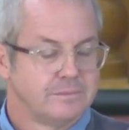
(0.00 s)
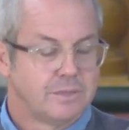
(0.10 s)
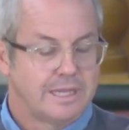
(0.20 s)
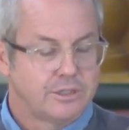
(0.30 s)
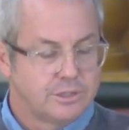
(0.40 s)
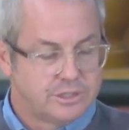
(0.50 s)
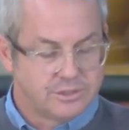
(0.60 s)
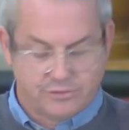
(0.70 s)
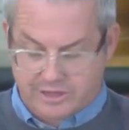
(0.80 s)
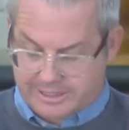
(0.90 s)
Well, they
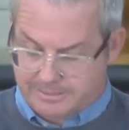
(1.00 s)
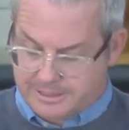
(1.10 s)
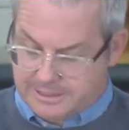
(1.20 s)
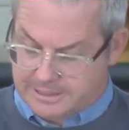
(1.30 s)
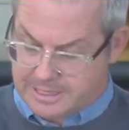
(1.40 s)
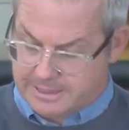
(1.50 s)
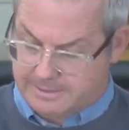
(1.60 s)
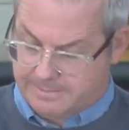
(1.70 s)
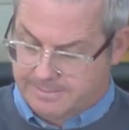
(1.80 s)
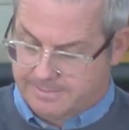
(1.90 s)
crucified him, didn't they?
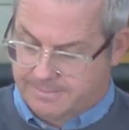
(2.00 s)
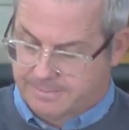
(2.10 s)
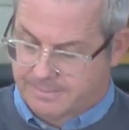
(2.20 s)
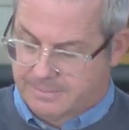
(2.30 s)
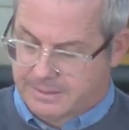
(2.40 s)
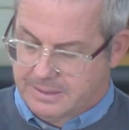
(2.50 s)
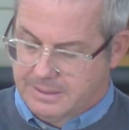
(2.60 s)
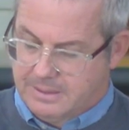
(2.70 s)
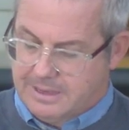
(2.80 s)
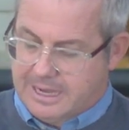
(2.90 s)

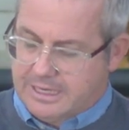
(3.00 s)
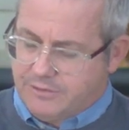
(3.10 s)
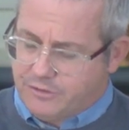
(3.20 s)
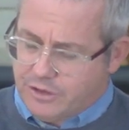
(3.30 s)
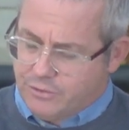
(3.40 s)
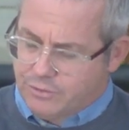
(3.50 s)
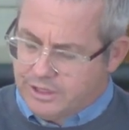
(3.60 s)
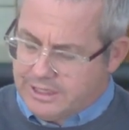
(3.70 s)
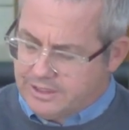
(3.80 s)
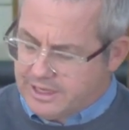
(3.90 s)
And if you
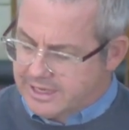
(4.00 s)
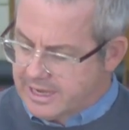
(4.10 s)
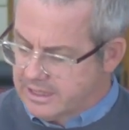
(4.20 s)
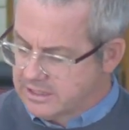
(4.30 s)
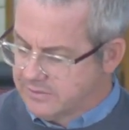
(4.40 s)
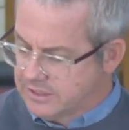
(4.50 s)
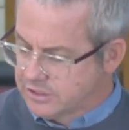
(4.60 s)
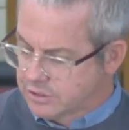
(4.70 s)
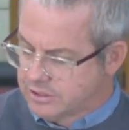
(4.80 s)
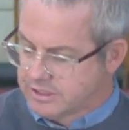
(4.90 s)
read the accounts of his
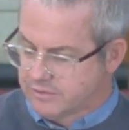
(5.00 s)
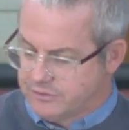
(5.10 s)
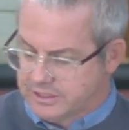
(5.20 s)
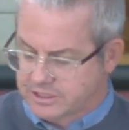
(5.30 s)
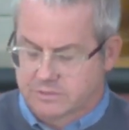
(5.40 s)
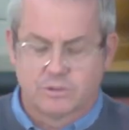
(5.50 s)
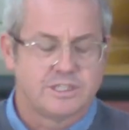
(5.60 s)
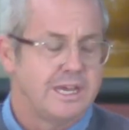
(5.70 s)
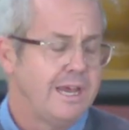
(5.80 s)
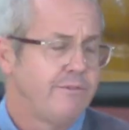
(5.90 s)
crucifixion,
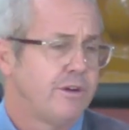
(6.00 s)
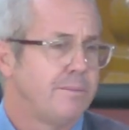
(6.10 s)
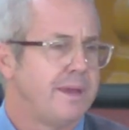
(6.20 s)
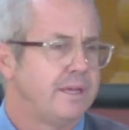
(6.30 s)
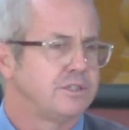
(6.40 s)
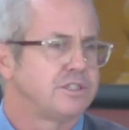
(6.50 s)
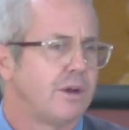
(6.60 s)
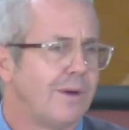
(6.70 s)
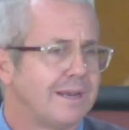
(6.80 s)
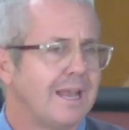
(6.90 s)
was there ever a man
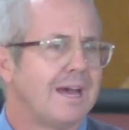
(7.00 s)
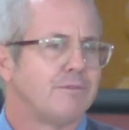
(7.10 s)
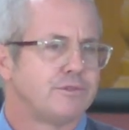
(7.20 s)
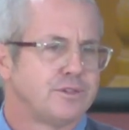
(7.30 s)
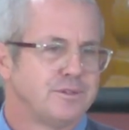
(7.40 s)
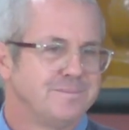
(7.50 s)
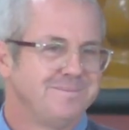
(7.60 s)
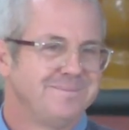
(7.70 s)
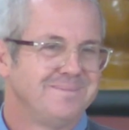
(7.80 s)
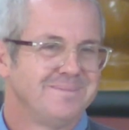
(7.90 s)
so unloved?
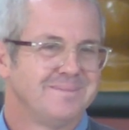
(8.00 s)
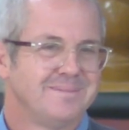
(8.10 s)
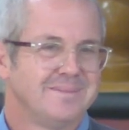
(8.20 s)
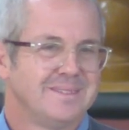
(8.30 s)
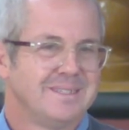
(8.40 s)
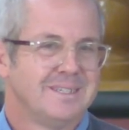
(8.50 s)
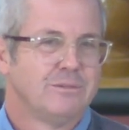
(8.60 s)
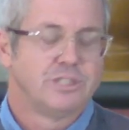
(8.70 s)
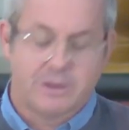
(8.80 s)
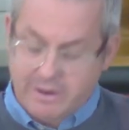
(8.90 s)

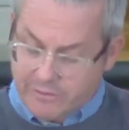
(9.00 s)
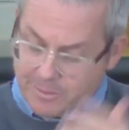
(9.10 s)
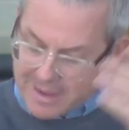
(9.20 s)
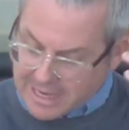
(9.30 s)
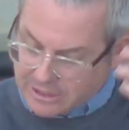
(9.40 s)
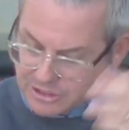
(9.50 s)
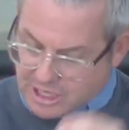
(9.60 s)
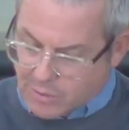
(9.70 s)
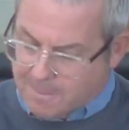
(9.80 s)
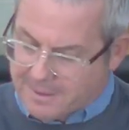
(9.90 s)
Was there ever a man
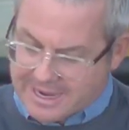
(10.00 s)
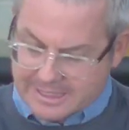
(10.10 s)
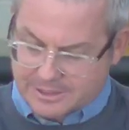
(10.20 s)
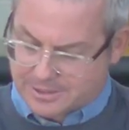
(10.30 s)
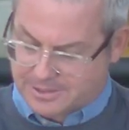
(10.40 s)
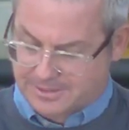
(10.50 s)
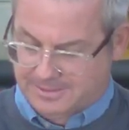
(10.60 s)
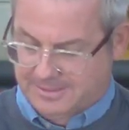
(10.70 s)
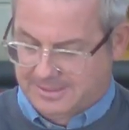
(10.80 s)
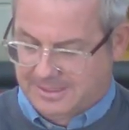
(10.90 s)
so abandoned?
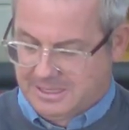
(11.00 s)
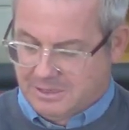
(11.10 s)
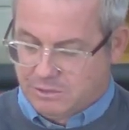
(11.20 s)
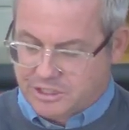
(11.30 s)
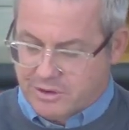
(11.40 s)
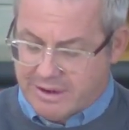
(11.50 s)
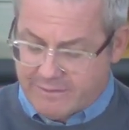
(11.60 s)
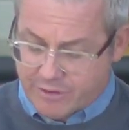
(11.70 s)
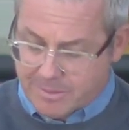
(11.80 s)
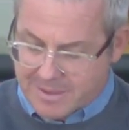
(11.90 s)
Was there
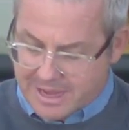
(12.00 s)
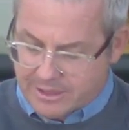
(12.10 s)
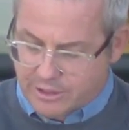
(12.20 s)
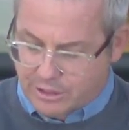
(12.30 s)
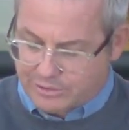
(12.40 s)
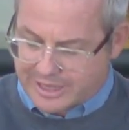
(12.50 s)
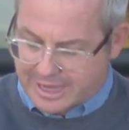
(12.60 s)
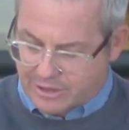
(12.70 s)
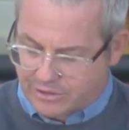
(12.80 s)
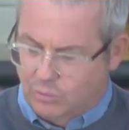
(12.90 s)
ever a man who looked
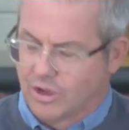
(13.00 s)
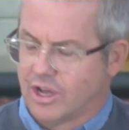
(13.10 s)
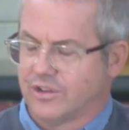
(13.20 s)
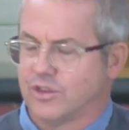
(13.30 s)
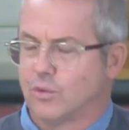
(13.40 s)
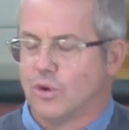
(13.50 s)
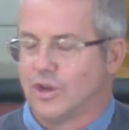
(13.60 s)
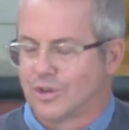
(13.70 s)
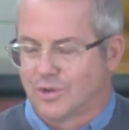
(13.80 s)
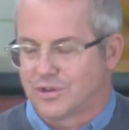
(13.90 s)
out on the world and the
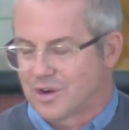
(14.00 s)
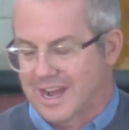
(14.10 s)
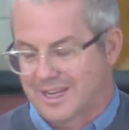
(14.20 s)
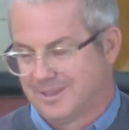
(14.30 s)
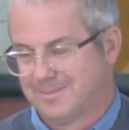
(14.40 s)
world looked grey?